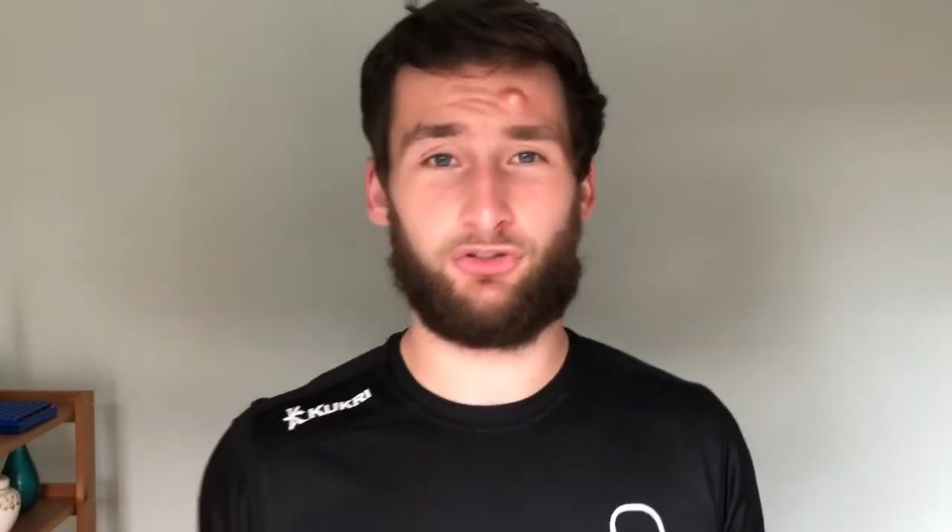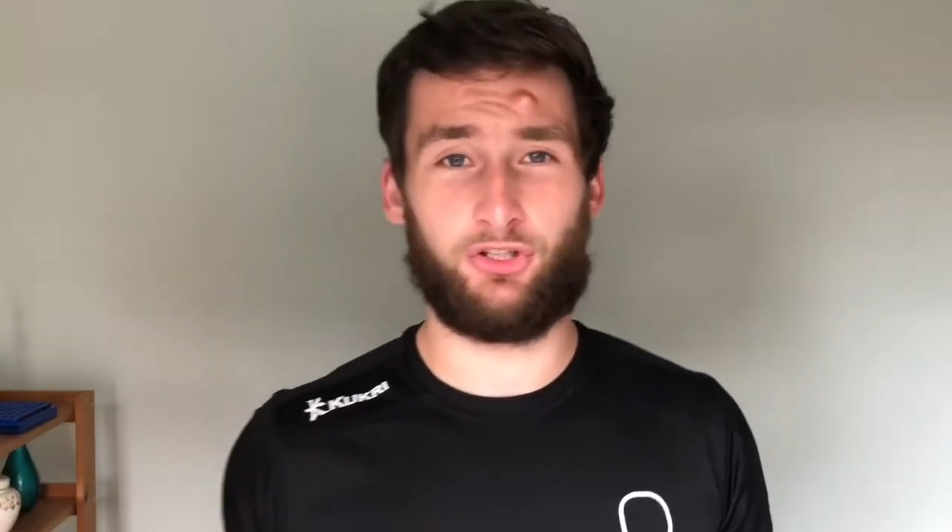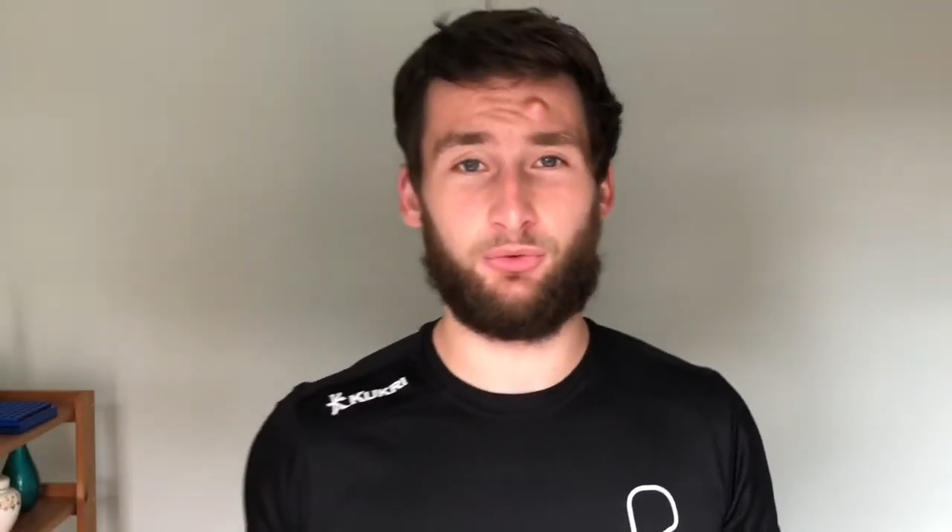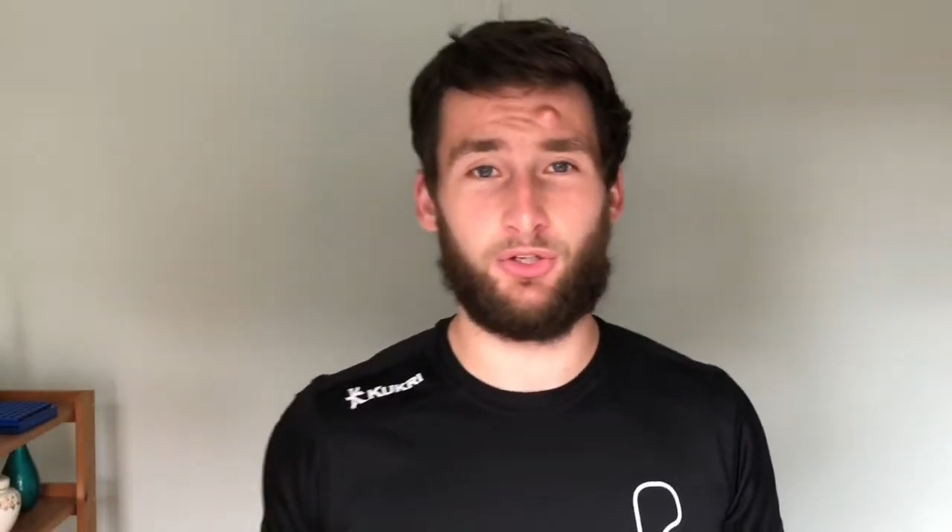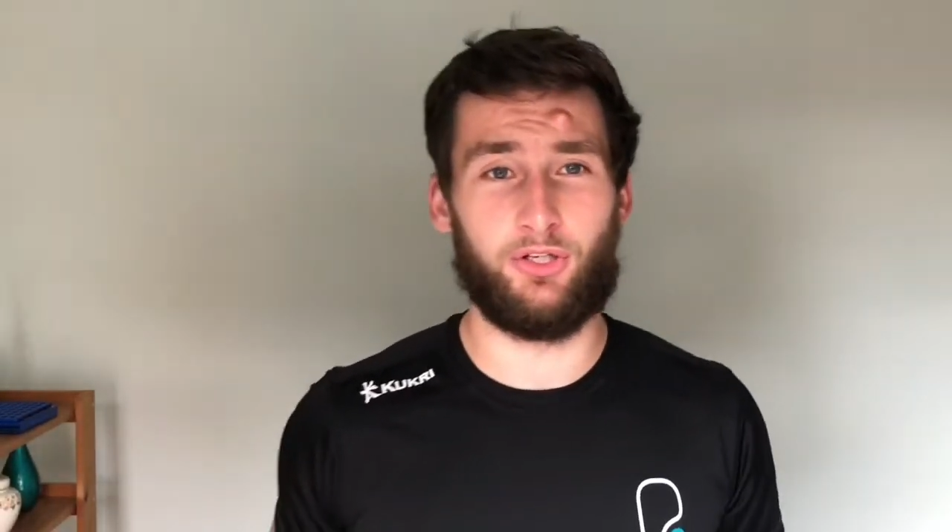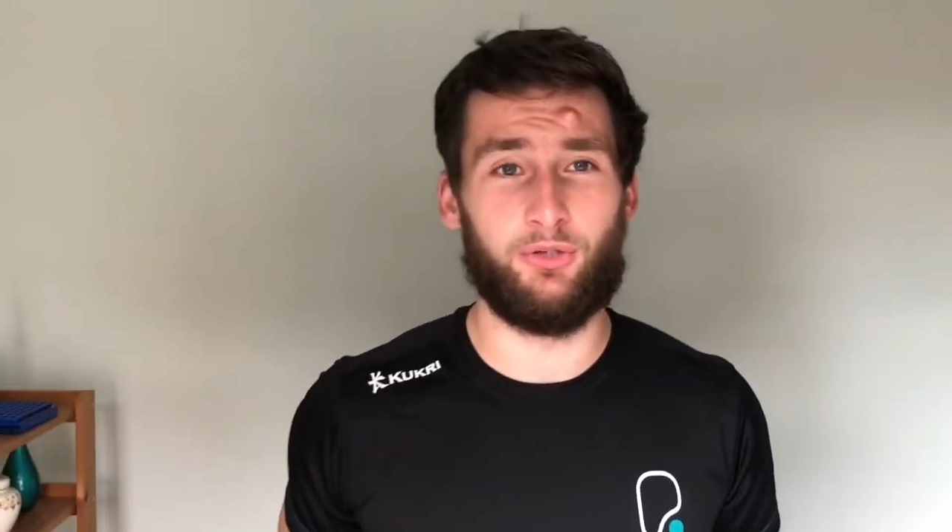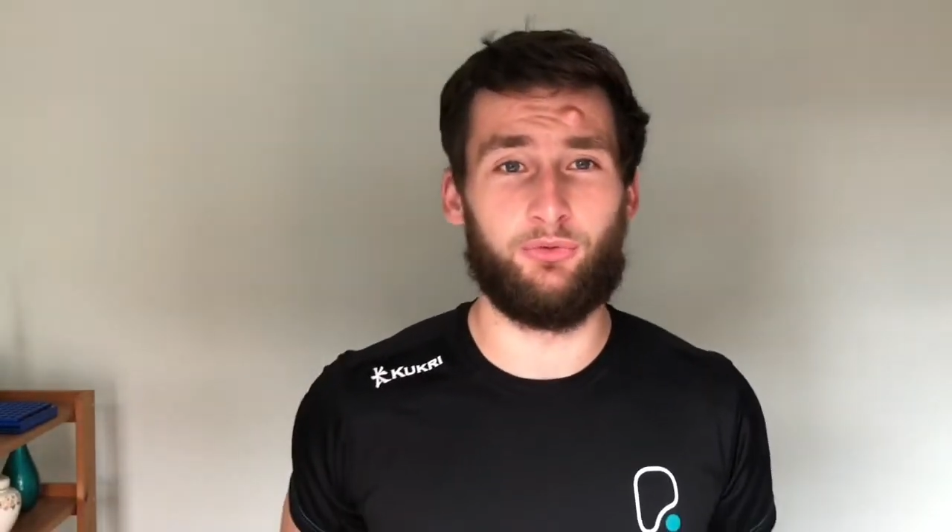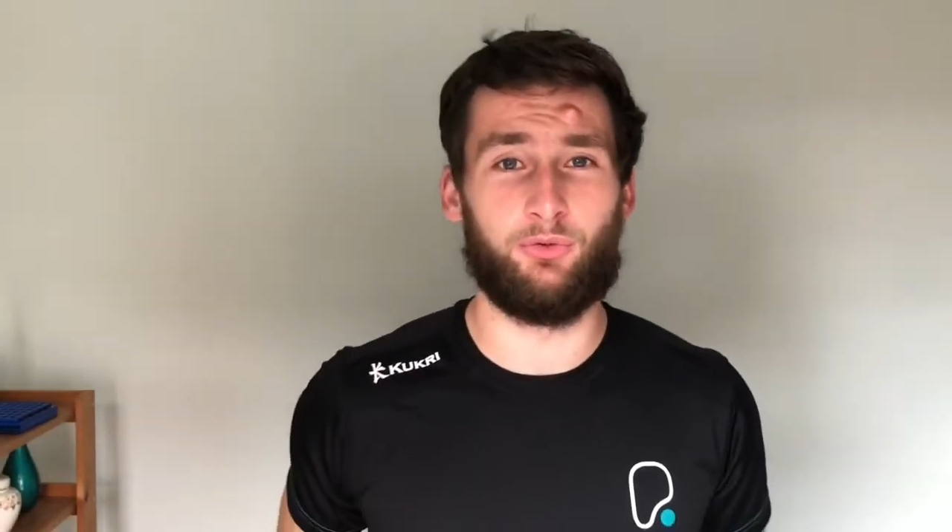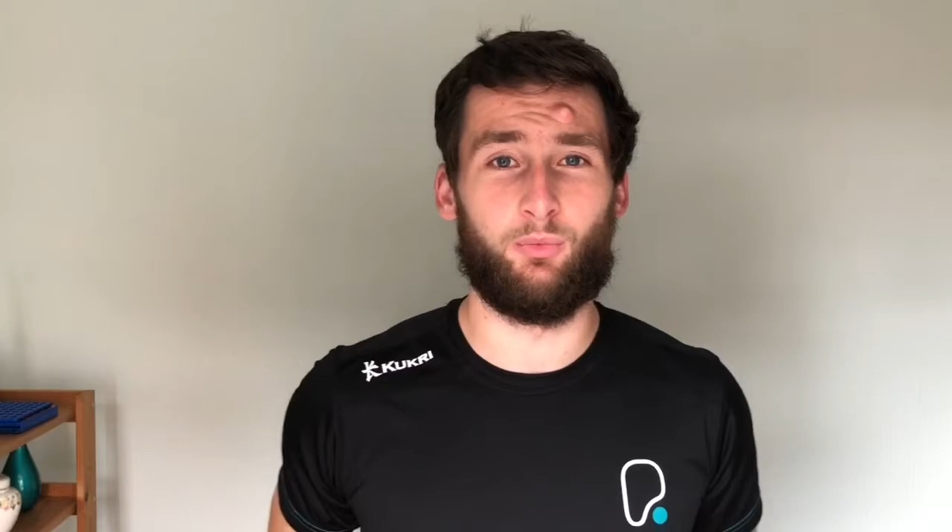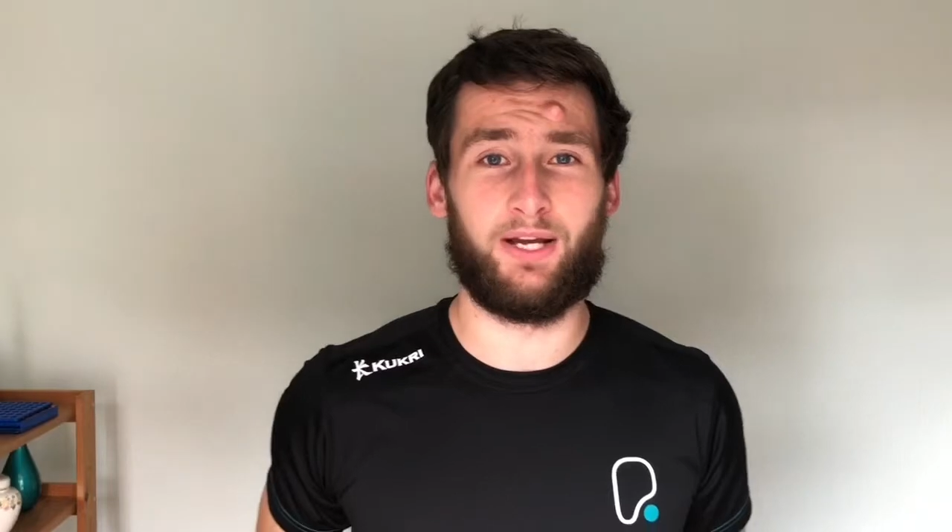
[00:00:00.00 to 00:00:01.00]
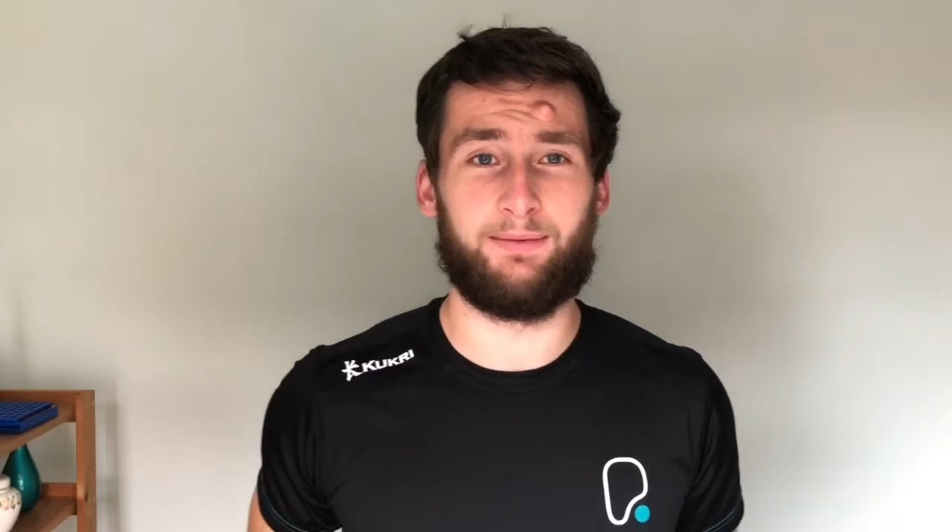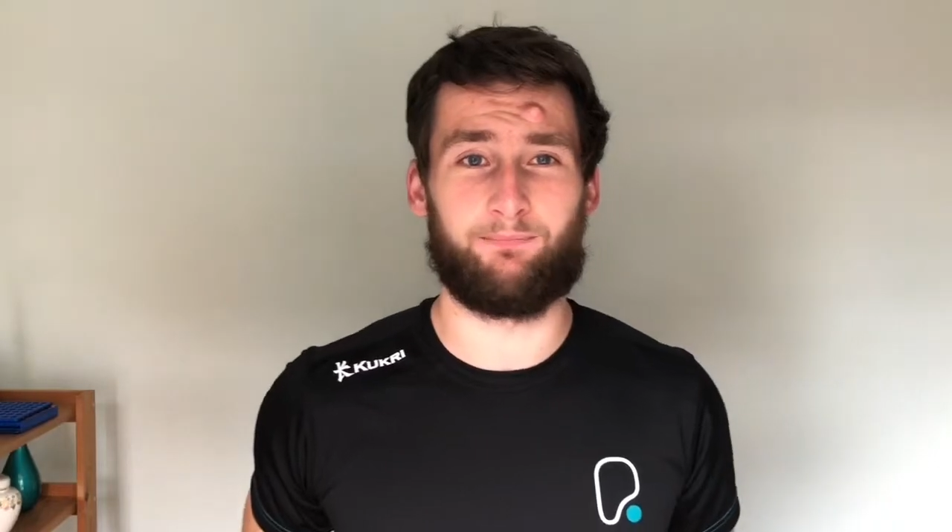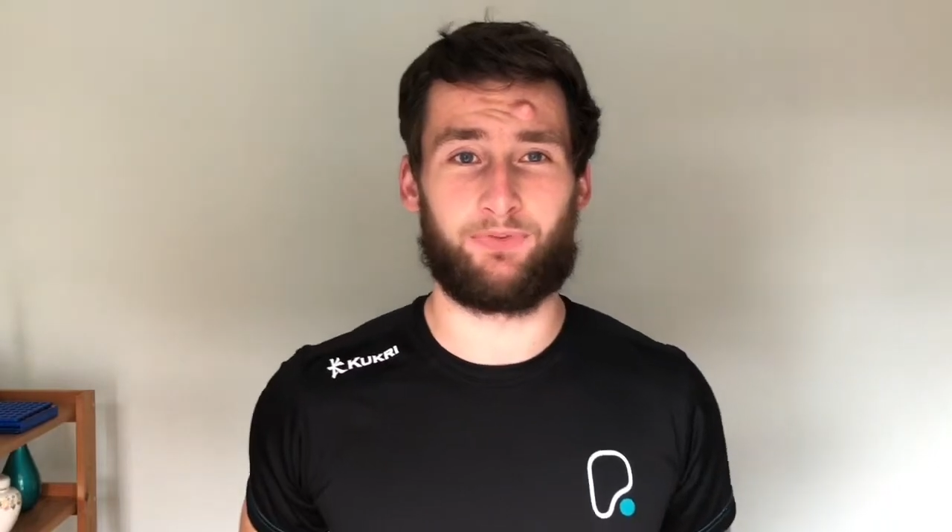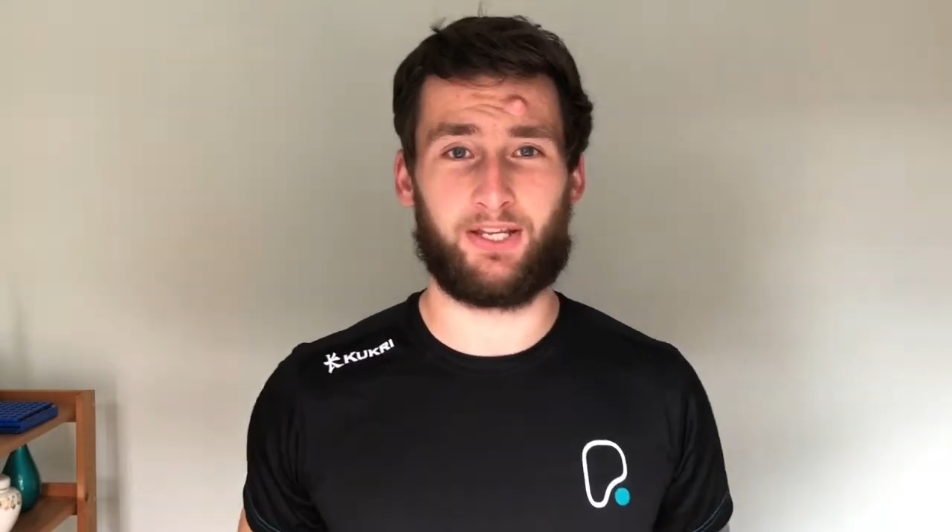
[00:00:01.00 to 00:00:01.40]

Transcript: still not losing weight.